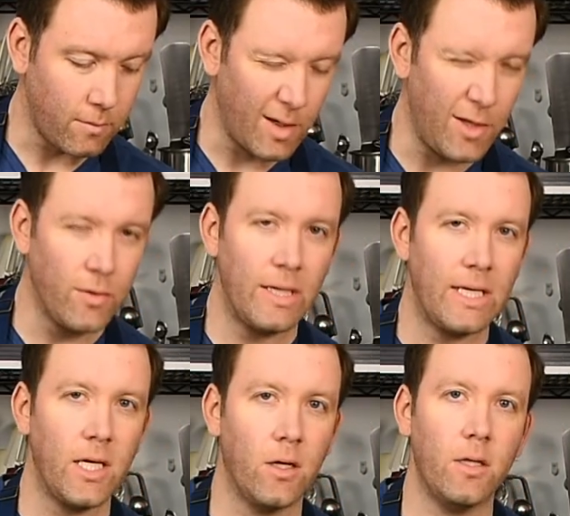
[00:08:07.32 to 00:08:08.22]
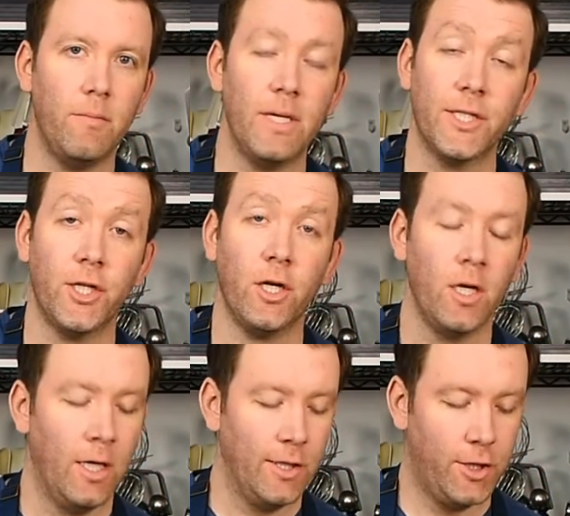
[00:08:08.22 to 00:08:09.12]
And you can hear in the mixer
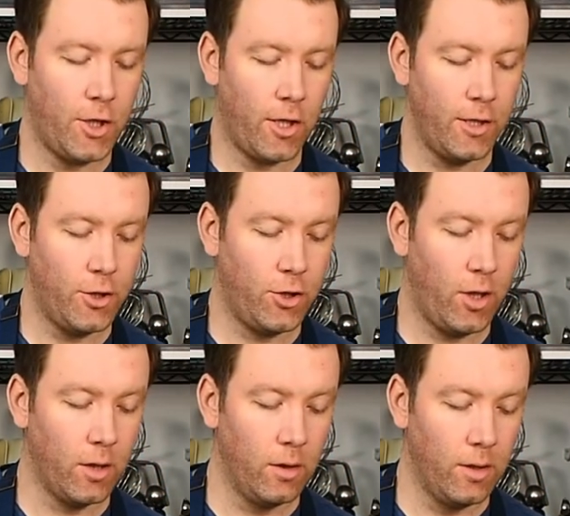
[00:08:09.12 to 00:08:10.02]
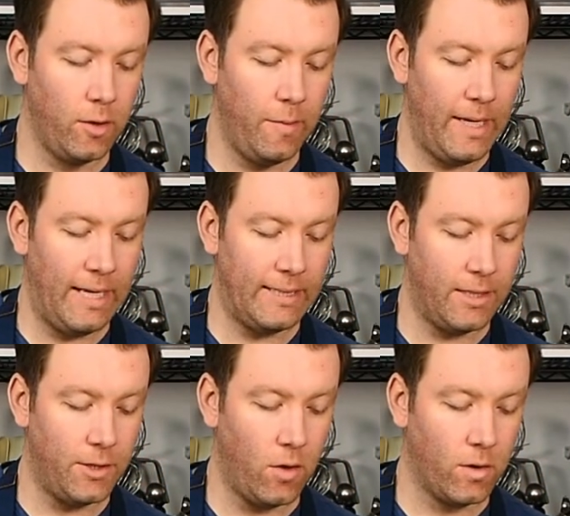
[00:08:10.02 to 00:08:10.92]
starting to struggle a little bit as the
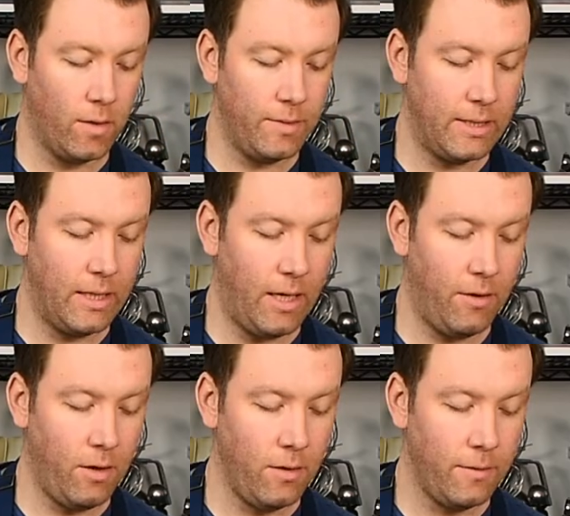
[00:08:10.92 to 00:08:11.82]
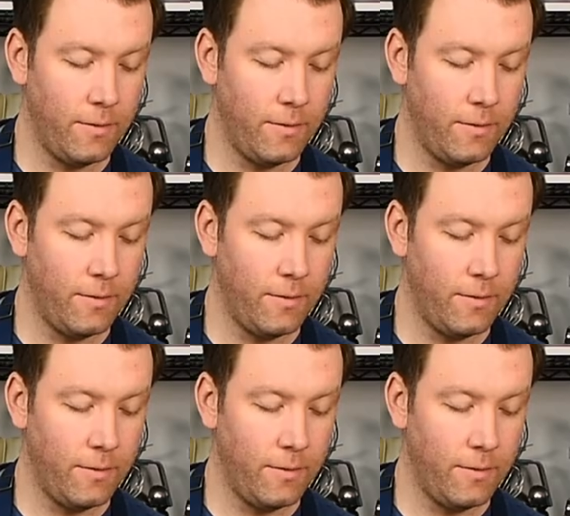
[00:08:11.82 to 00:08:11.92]
dough comes together.